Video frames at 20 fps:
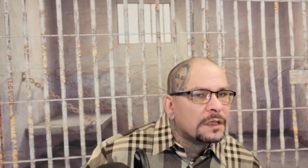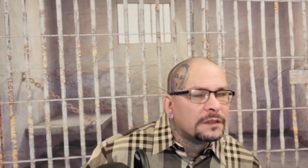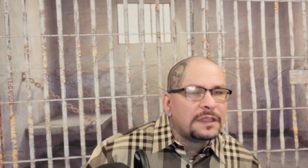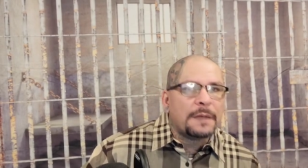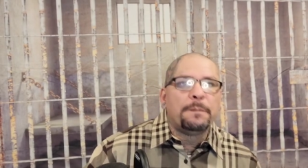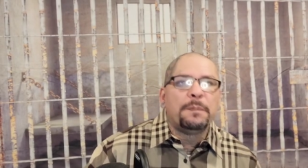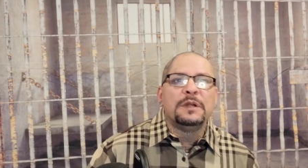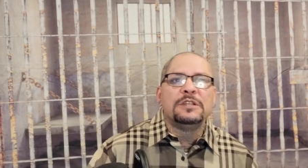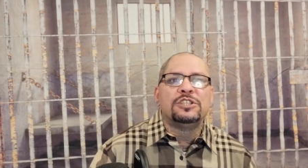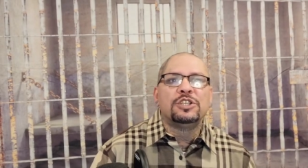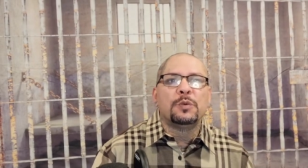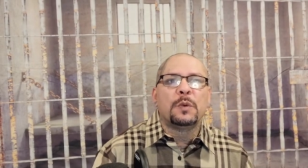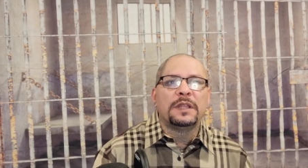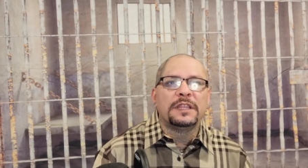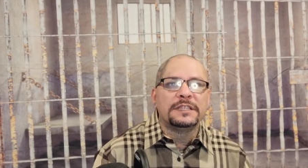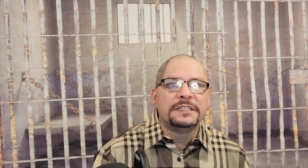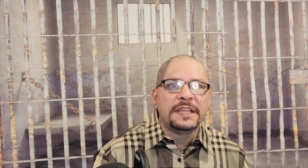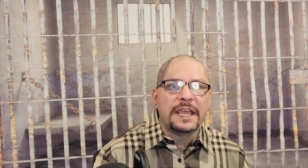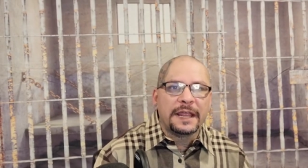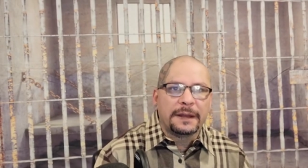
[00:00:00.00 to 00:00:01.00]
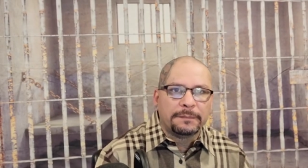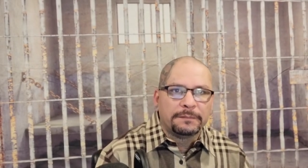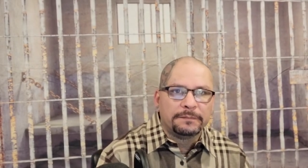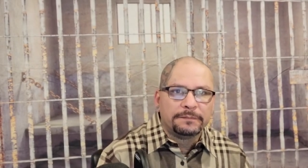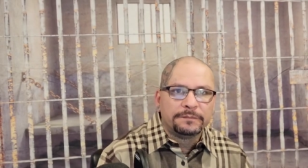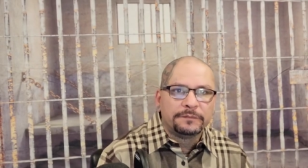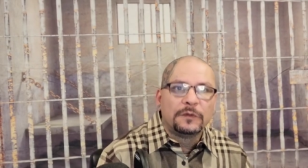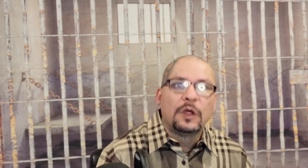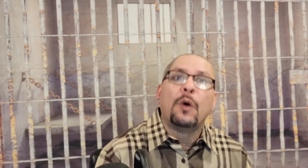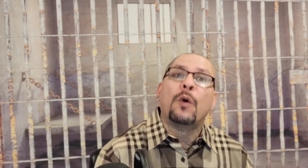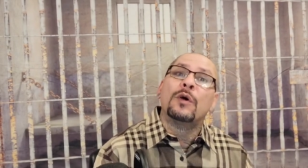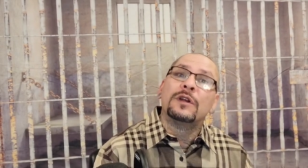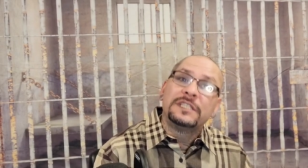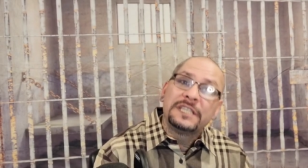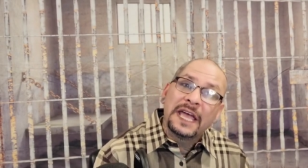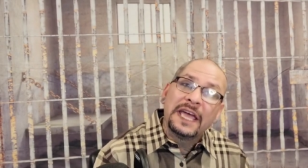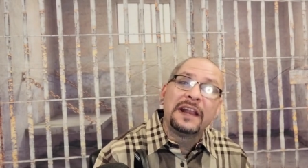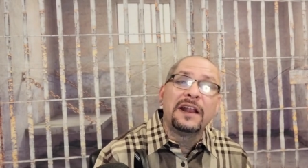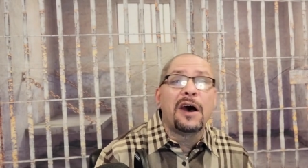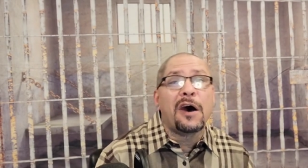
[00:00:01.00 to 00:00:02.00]
they put 2 on the 10 or
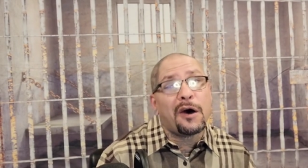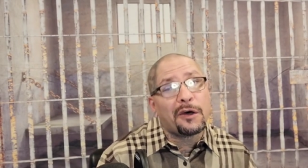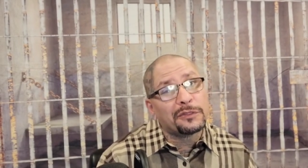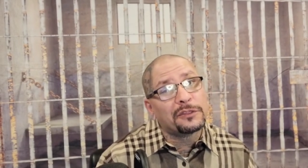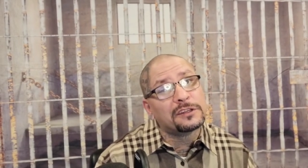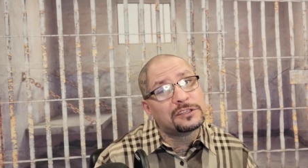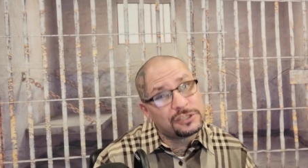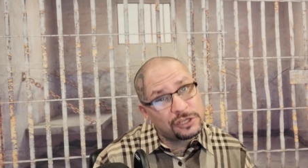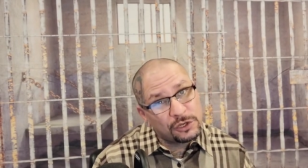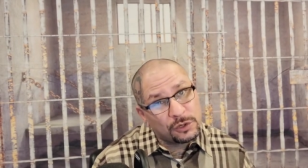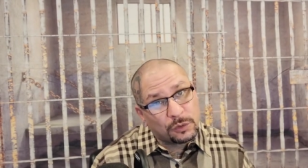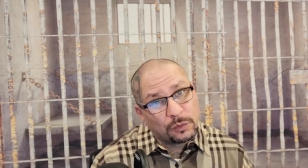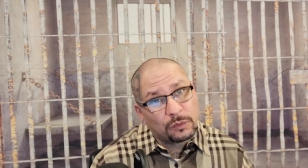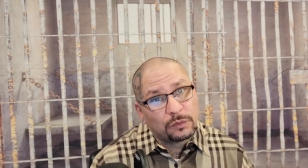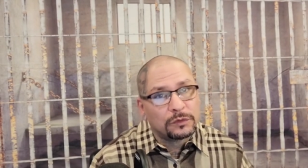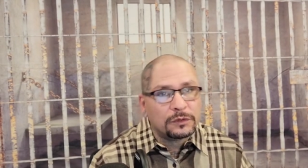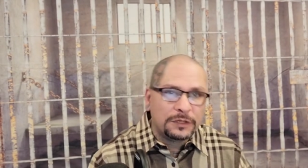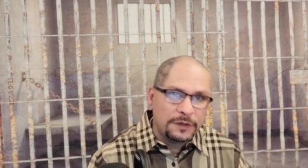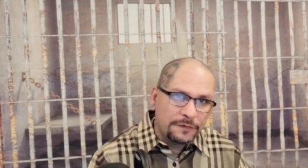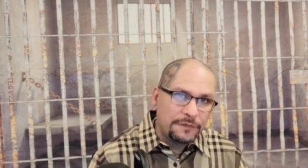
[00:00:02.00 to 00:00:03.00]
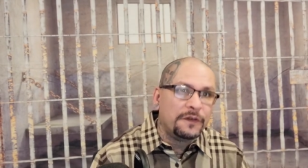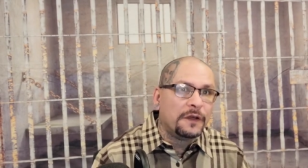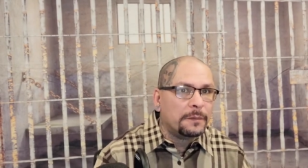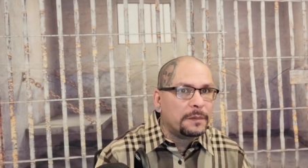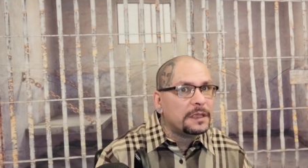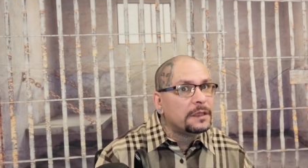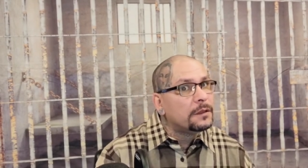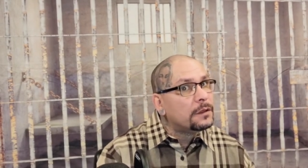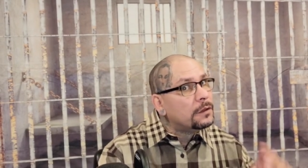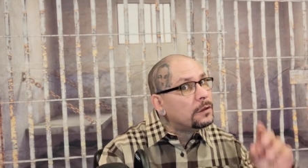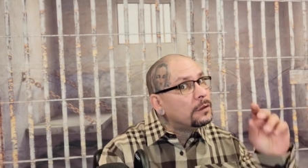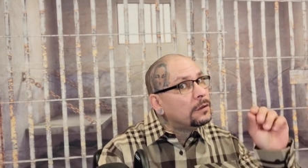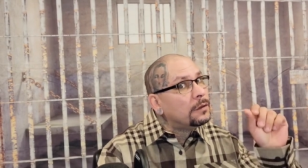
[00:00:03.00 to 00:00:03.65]
10 on the 2. You feel me?